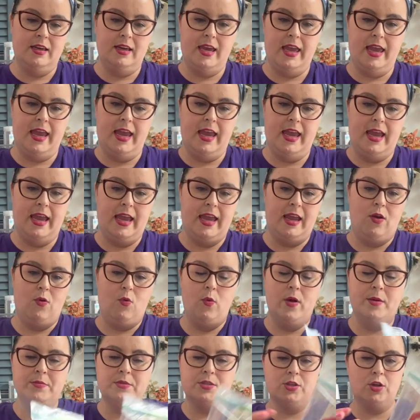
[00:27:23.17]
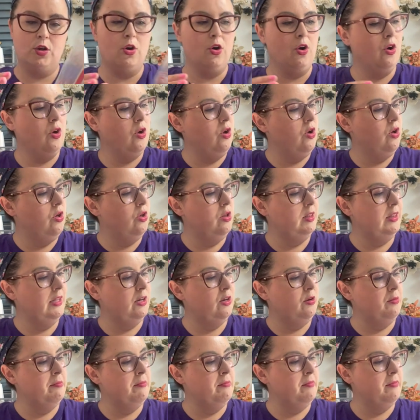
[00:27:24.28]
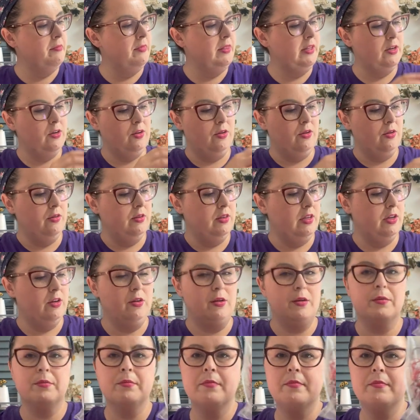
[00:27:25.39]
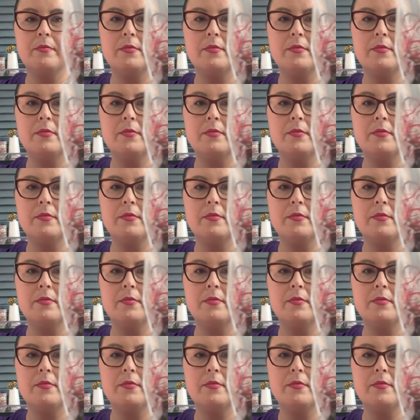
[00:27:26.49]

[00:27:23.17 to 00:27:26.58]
a whimsical little little little